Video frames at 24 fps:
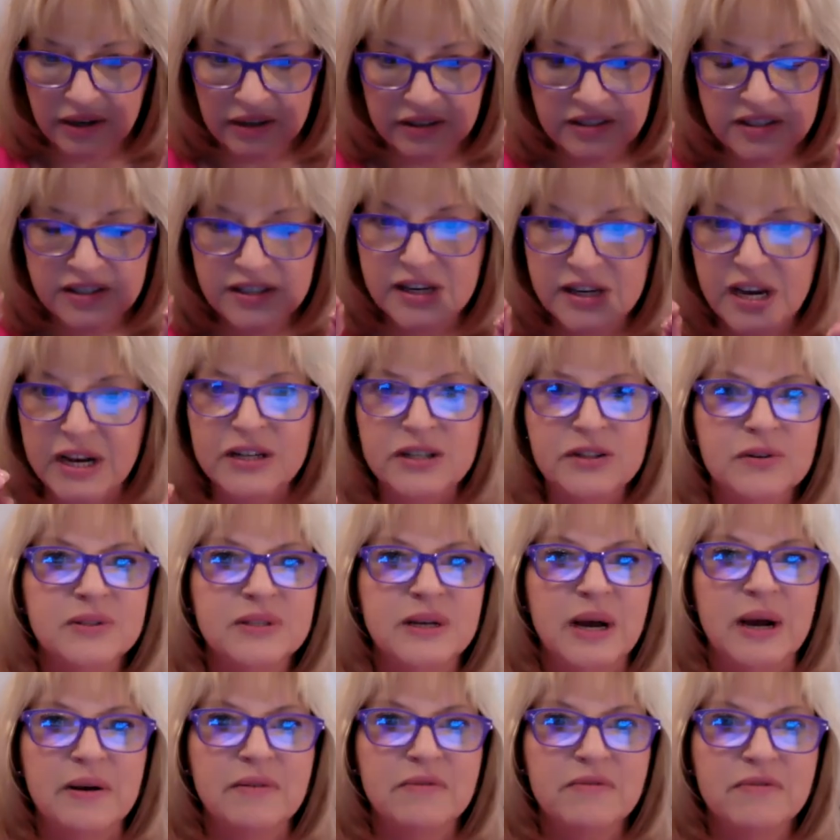schedule
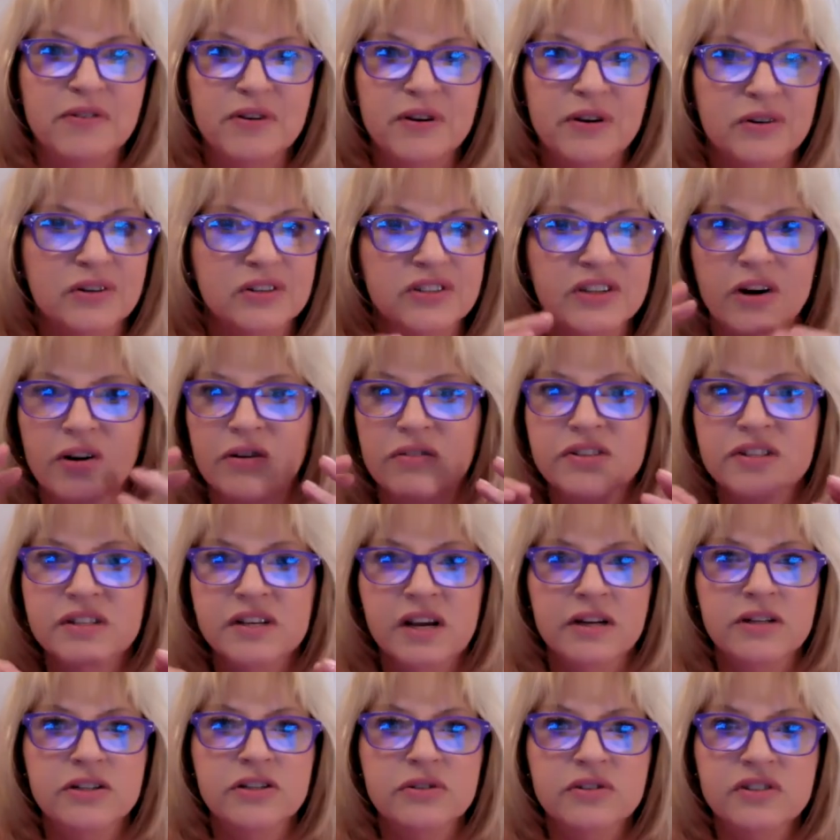time for yourself,
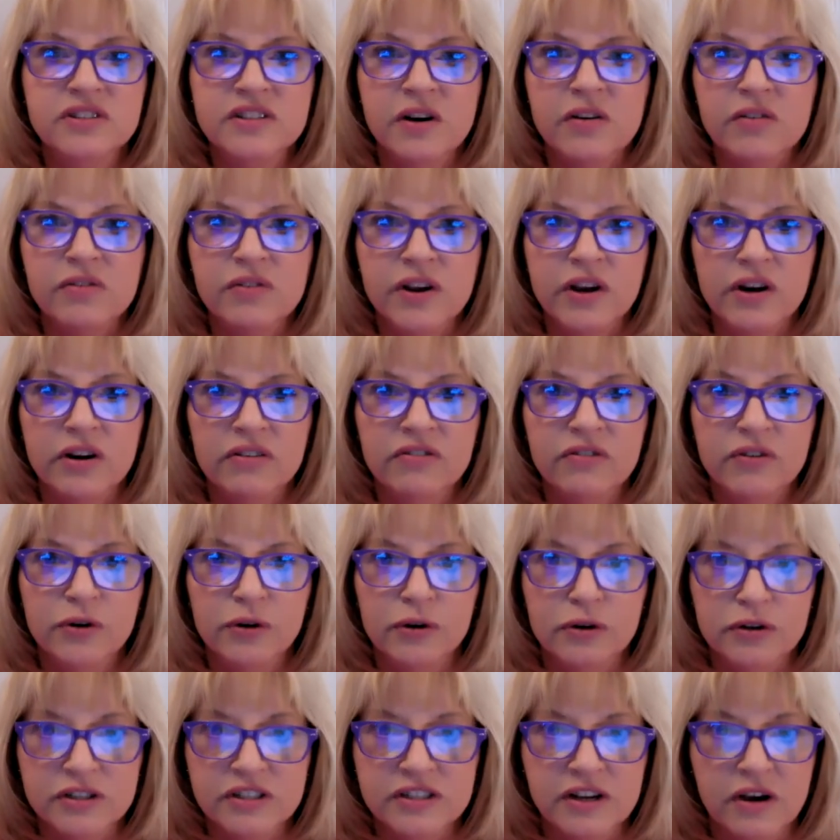schedule self-care for
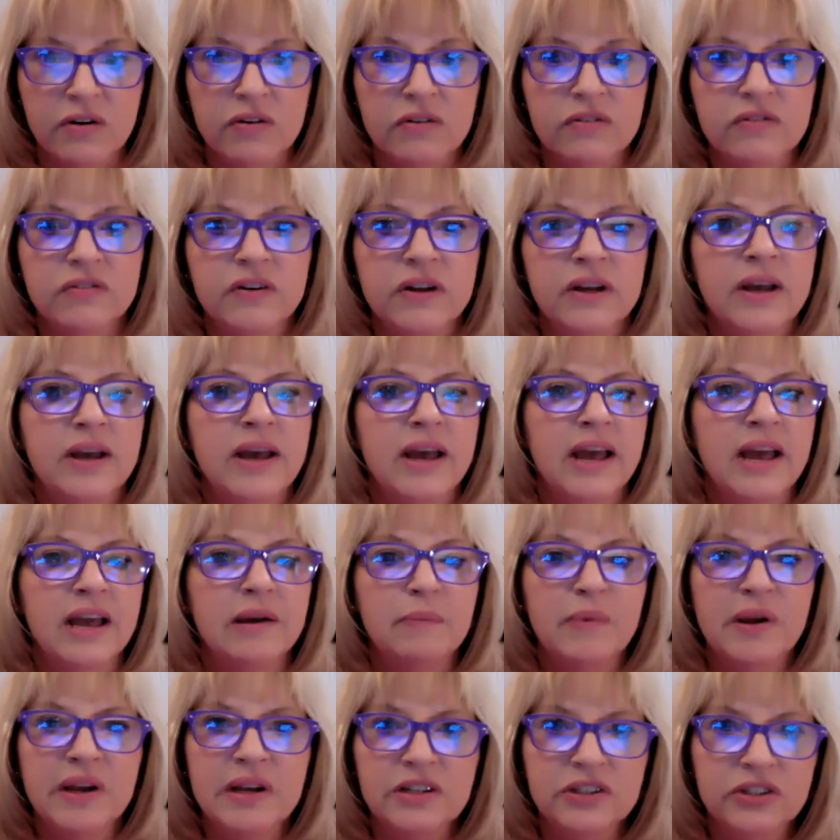yourself,
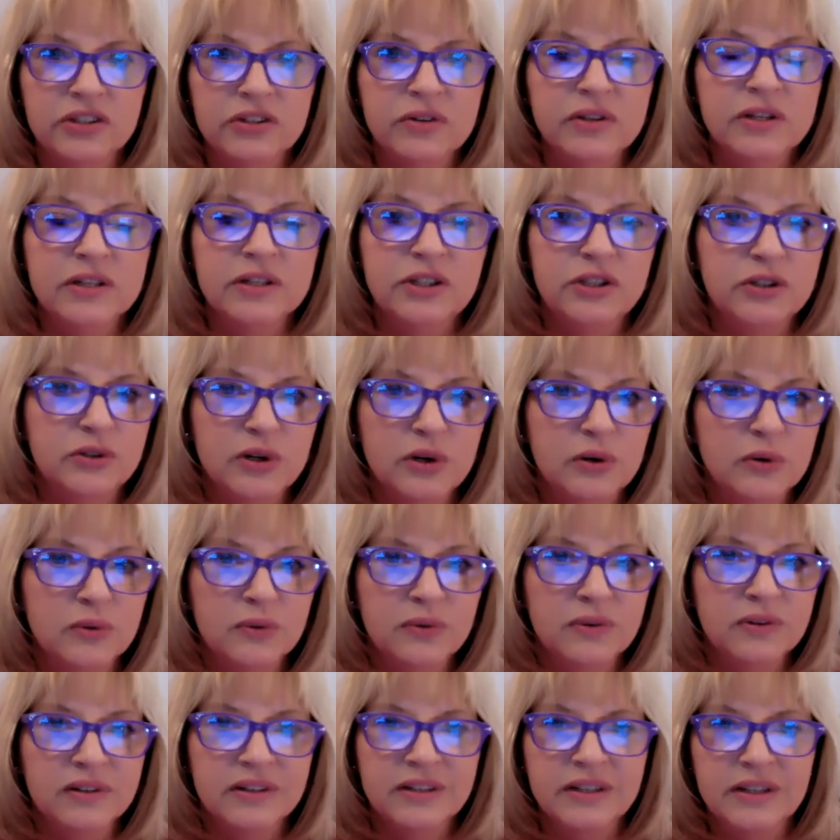and make sure that you
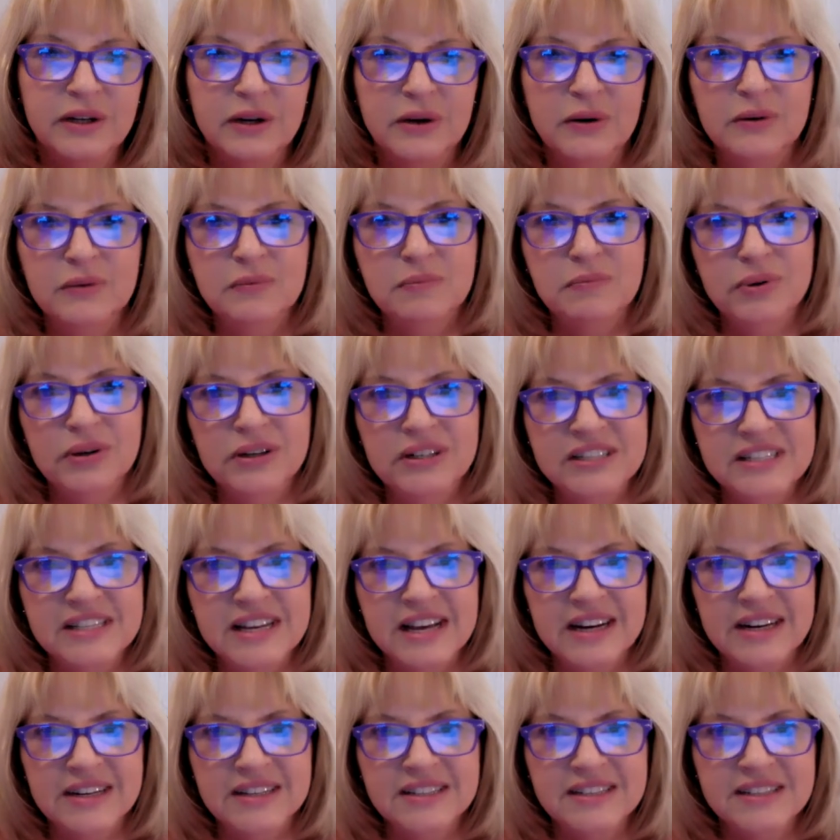don't, push
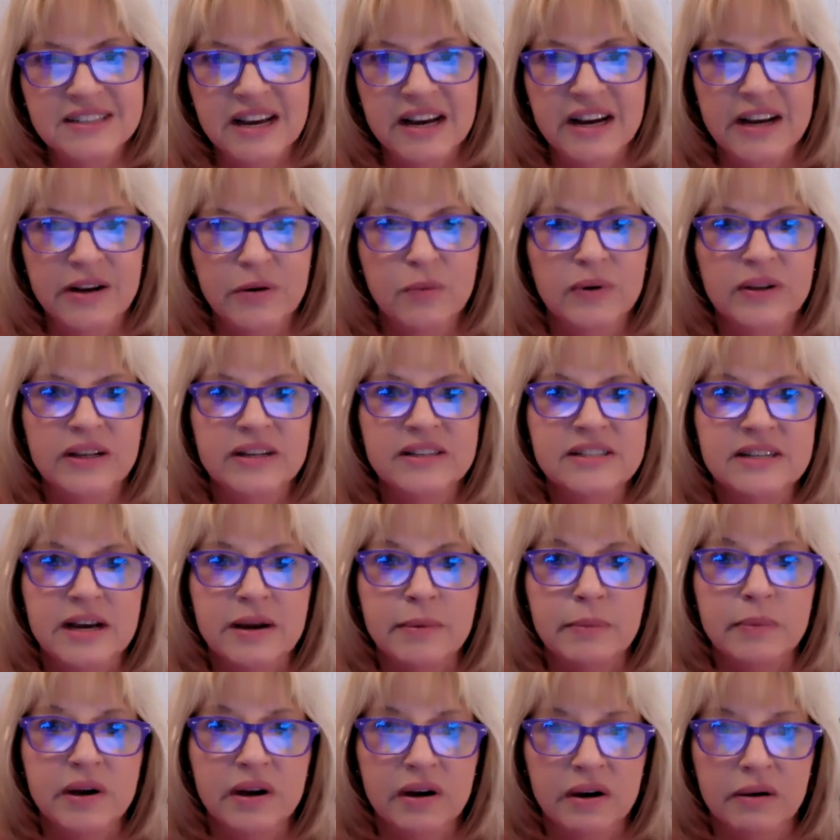that aside when the
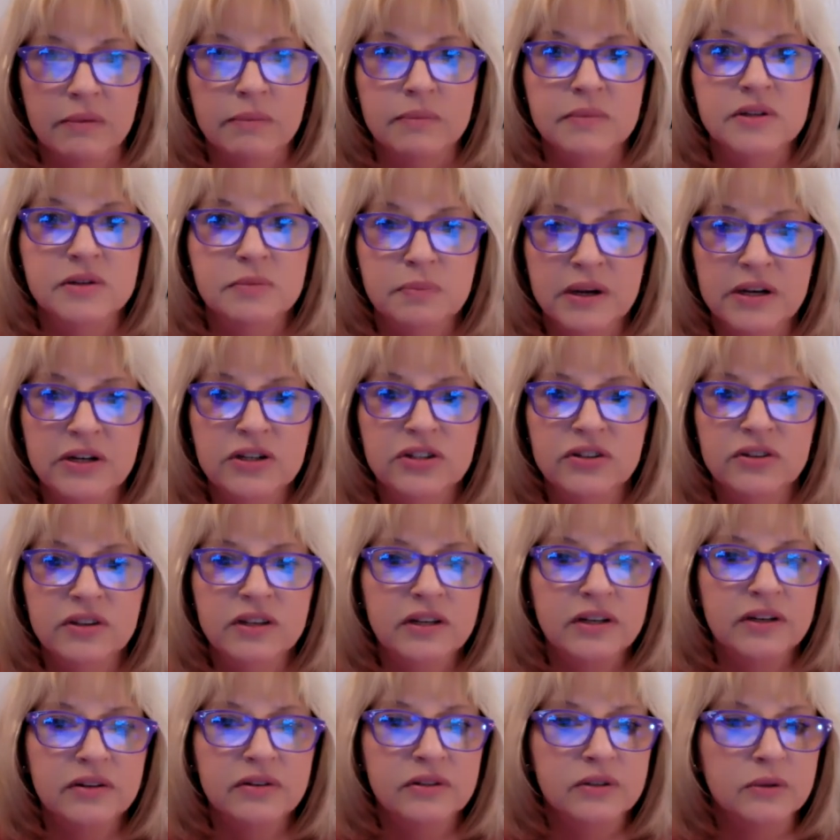time comes. Make sure
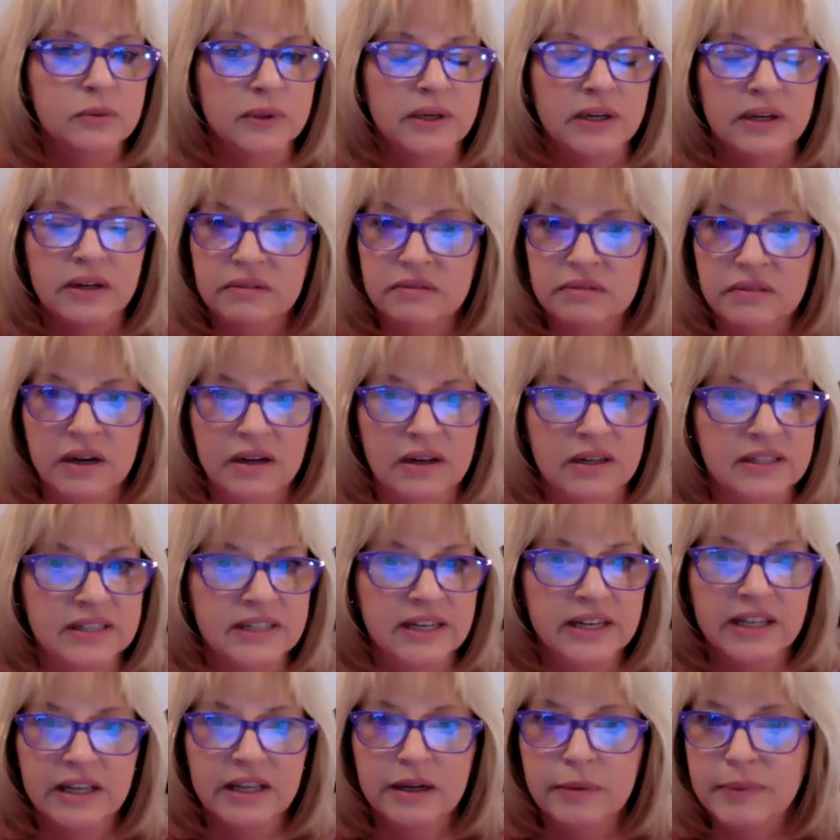that you do it on a
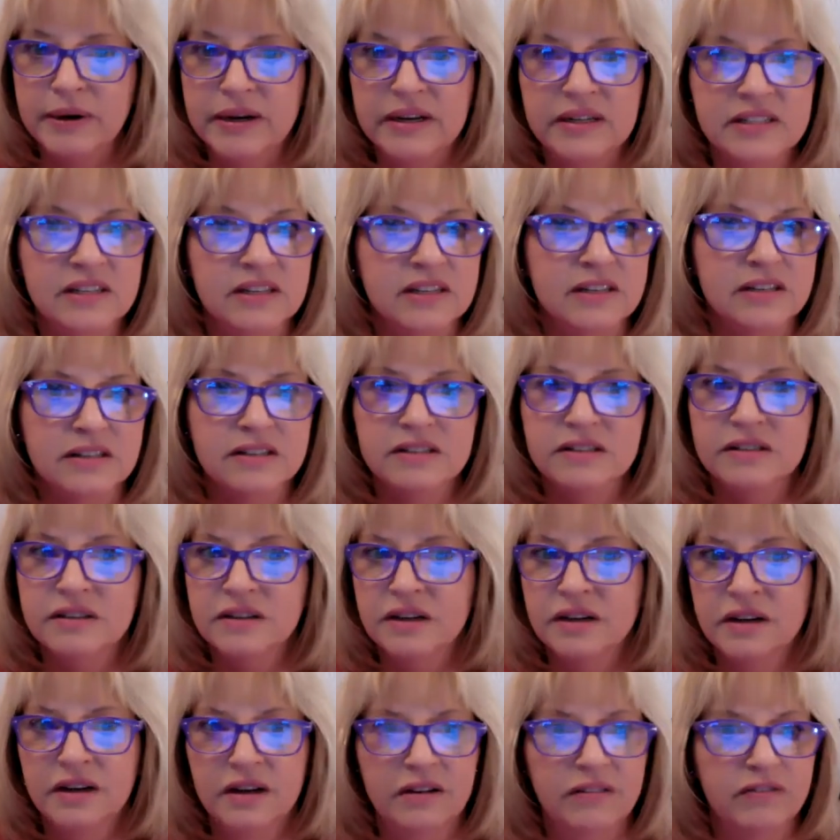daily basis, a
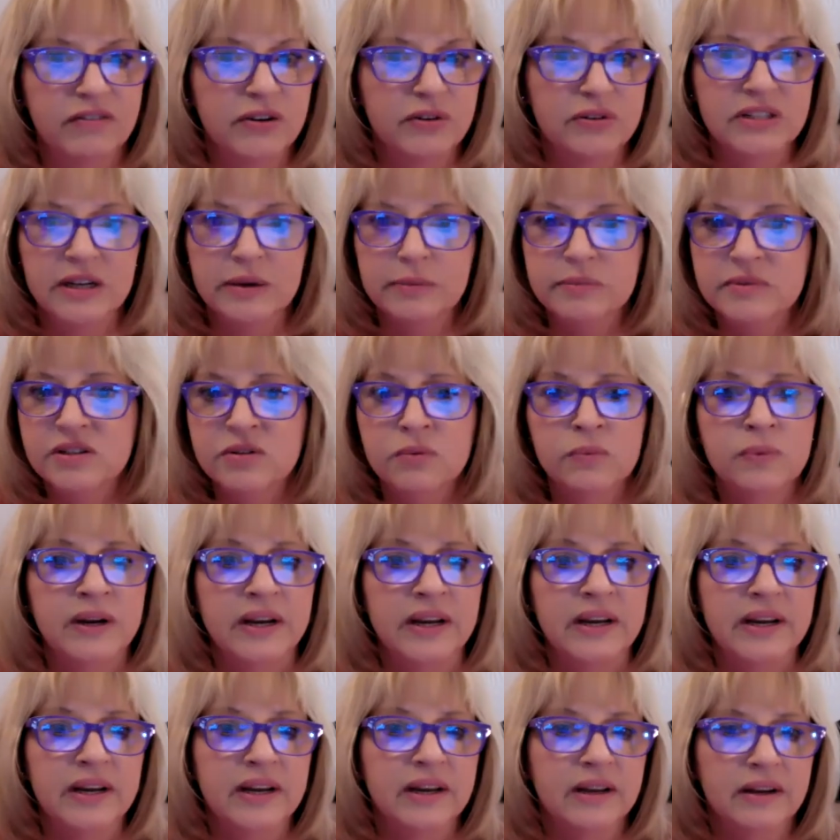few times a
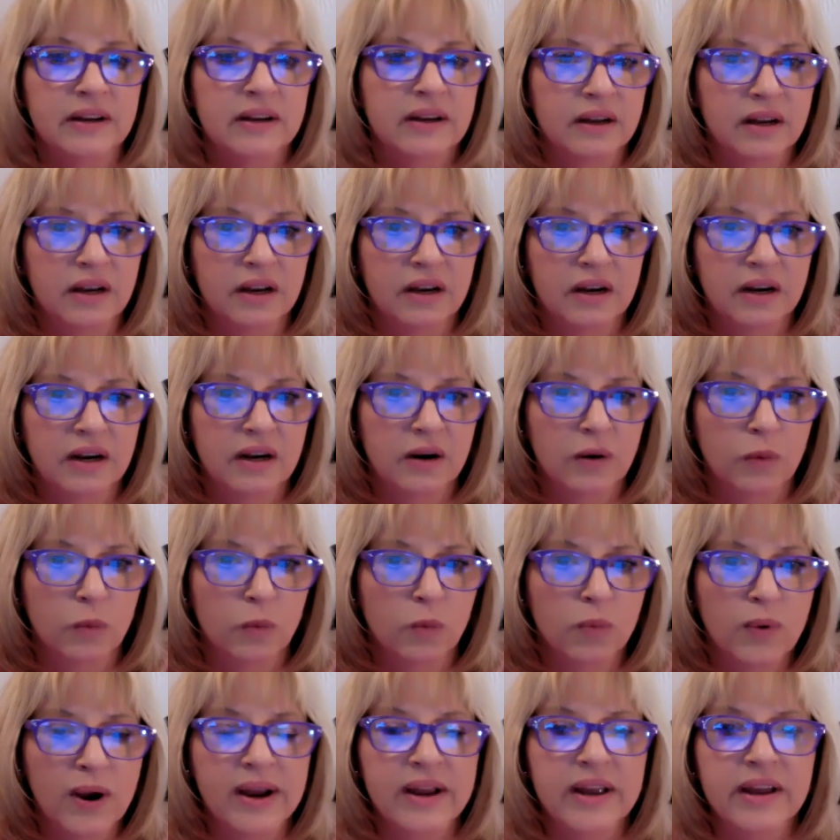week.
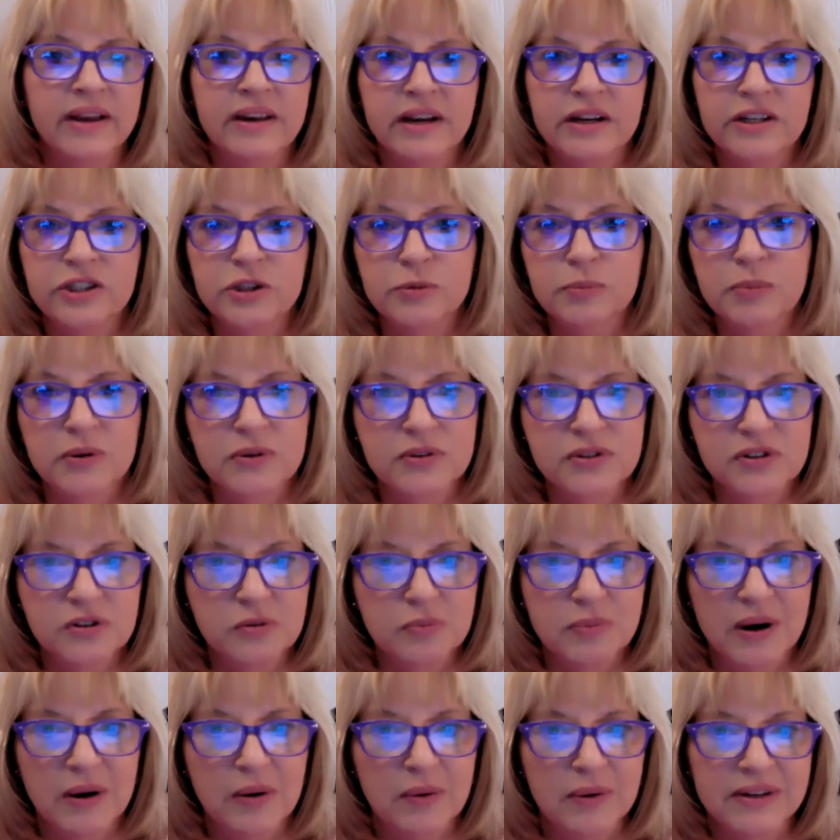Recognize your
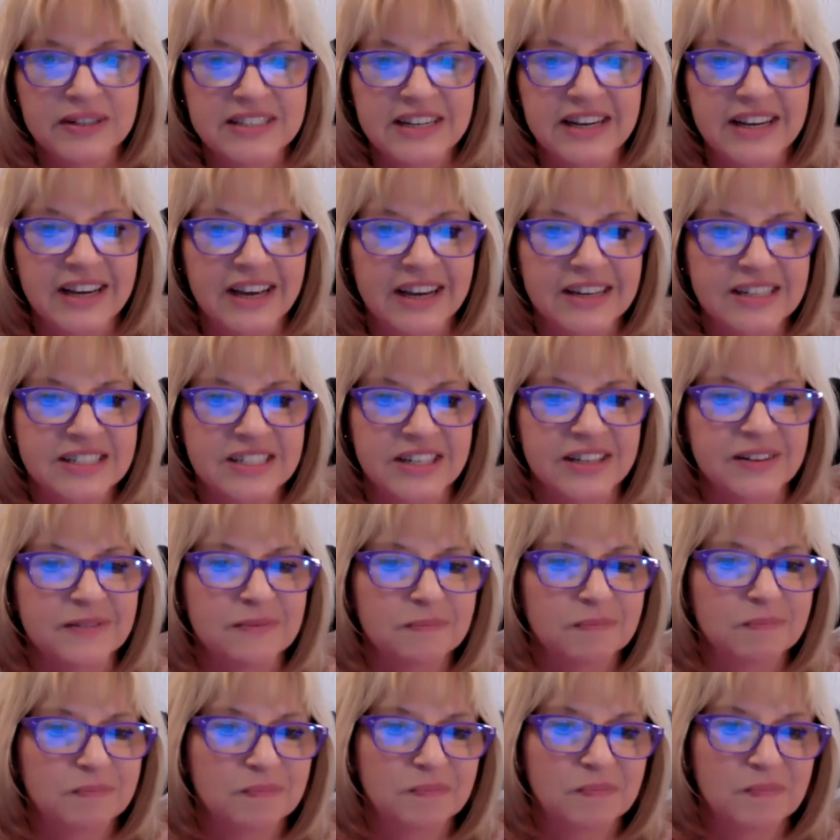personal power and take action.